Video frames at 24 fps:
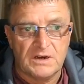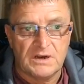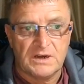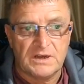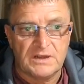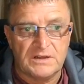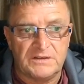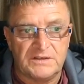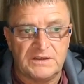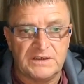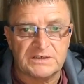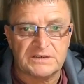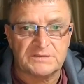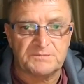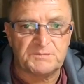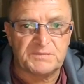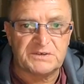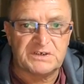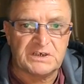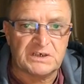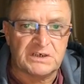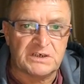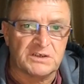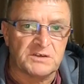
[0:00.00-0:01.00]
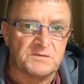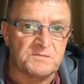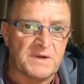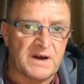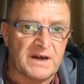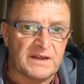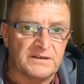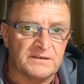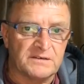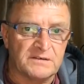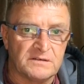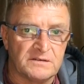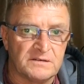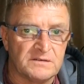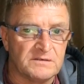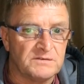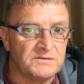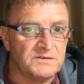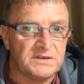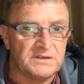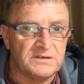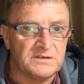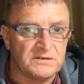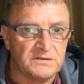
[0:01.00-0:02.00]
This particular man
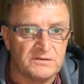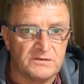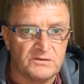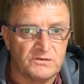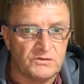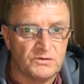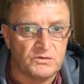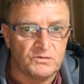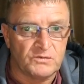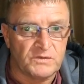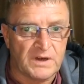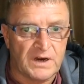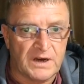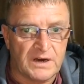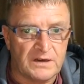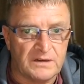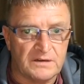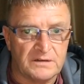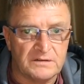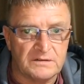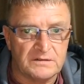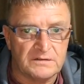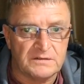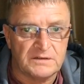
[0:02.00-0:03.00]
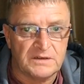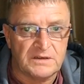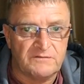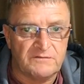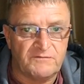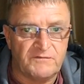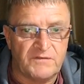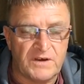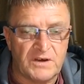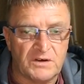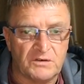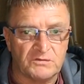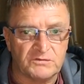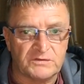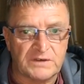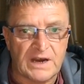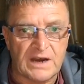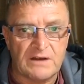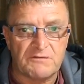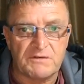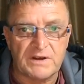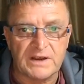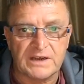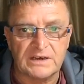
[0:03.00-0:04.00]
didn't do that. He failed.
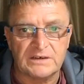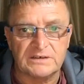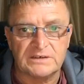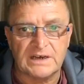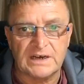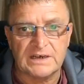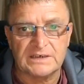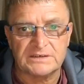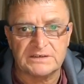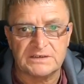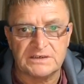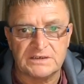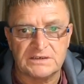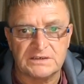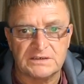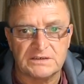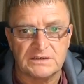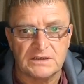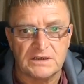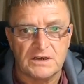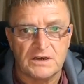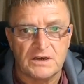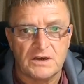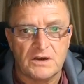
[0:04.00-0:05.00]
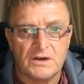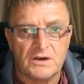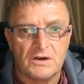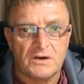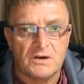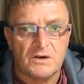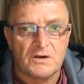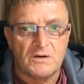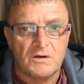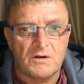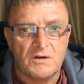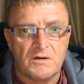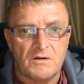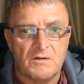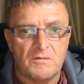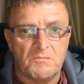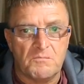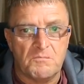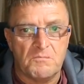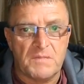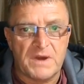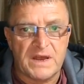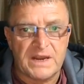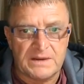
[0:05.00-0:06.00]
I recognised this
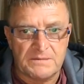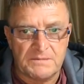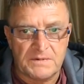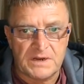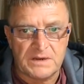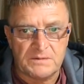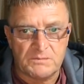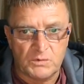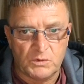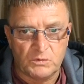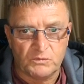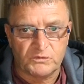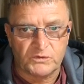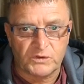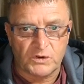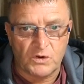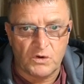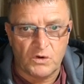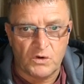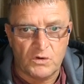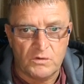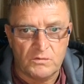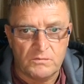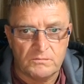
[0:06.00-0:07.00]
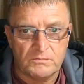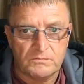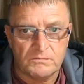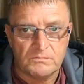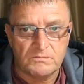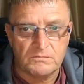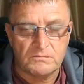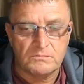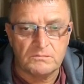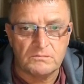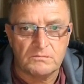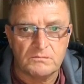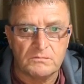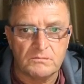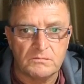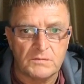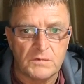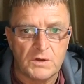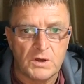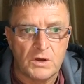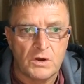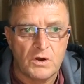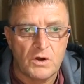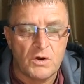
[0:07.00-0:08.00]
many moons ago.
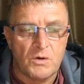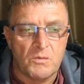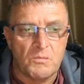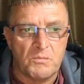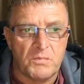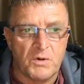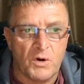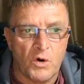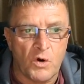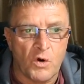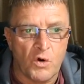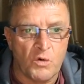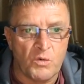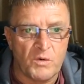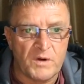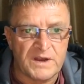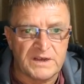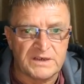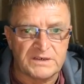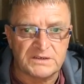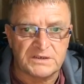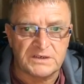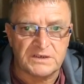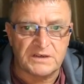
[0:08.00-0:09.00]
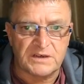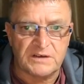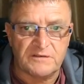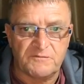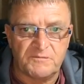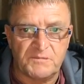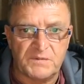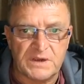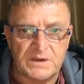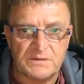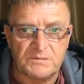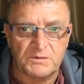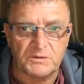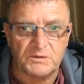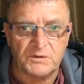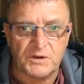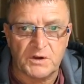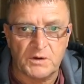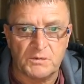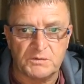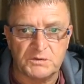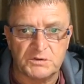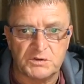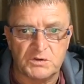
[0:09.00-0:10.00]
But always you give people the
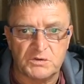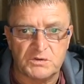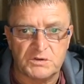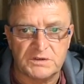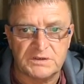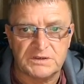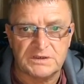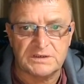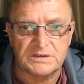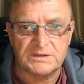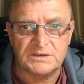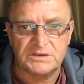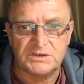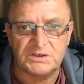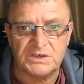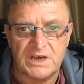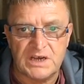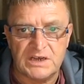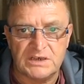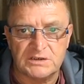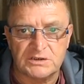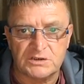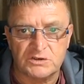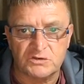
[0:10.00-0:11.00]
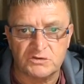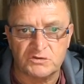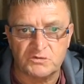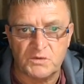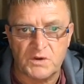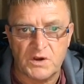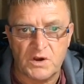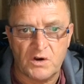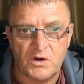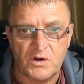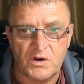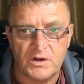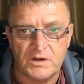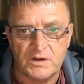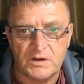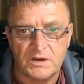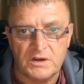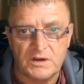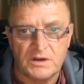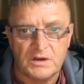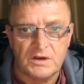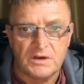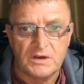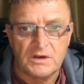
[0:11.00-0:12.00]
opportunity to change, because we are,
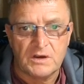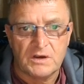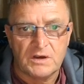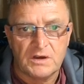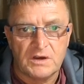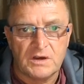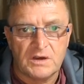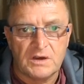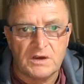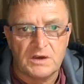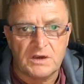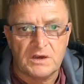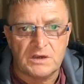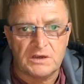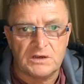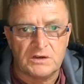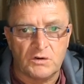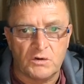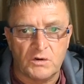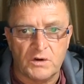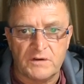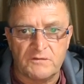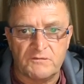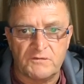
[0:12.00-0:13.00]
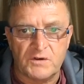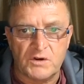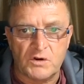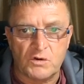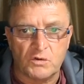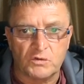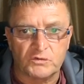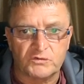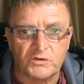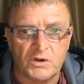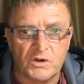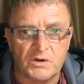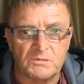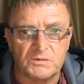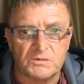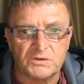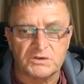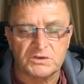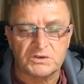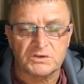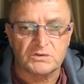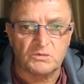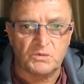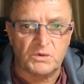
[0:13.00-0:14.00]
if we're
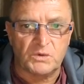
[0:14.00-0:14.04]
autonomous,